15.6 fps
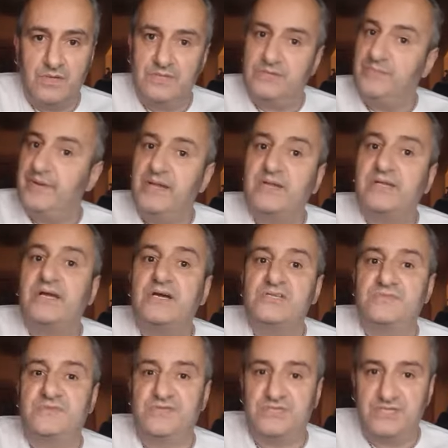The bell
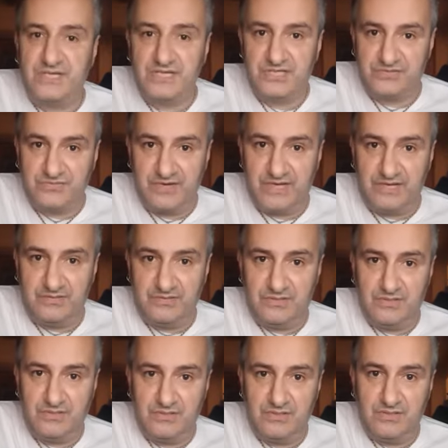goes for the sixth round,
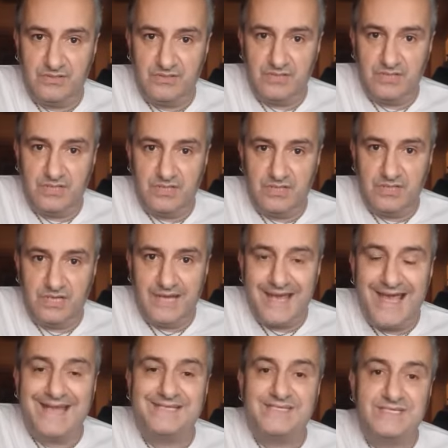
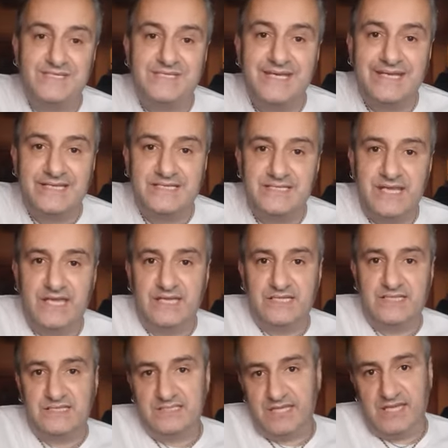and six
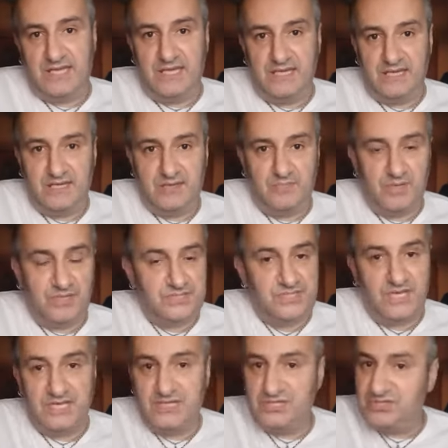seconds in,
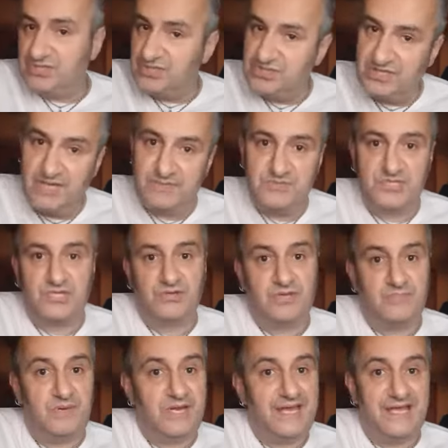Martinez just steps to
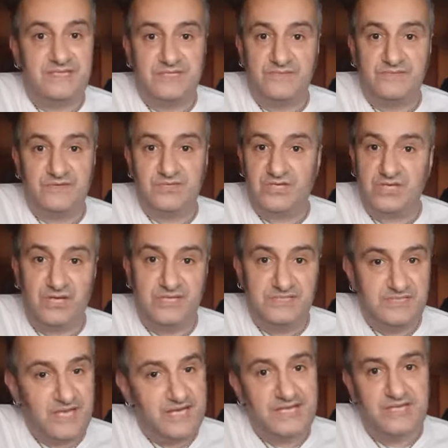him, lands a virtually
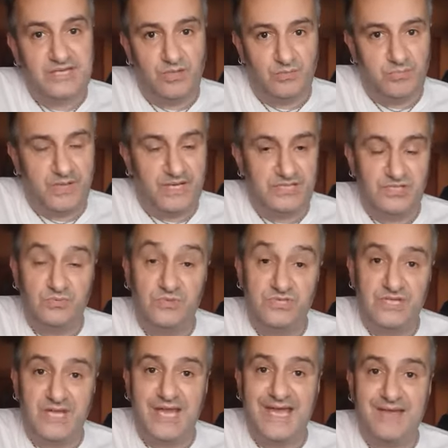identical punch,
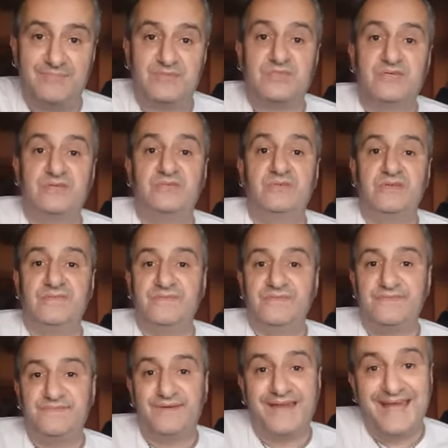which absolutely
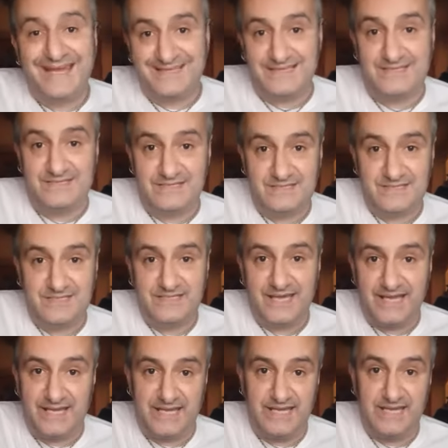flattens
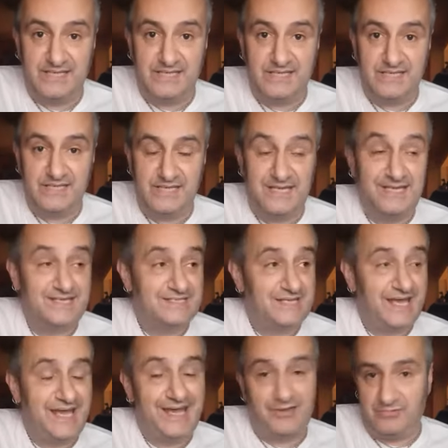Galahad. He is
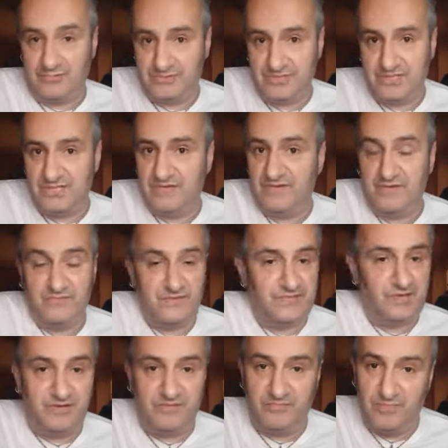out. And the referee
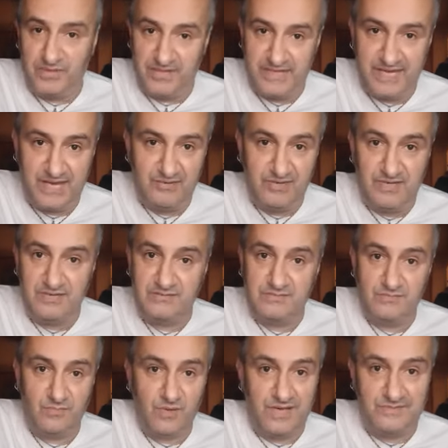don't even bother counting,
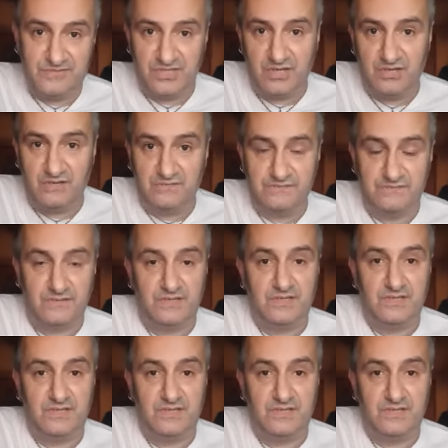waves it off,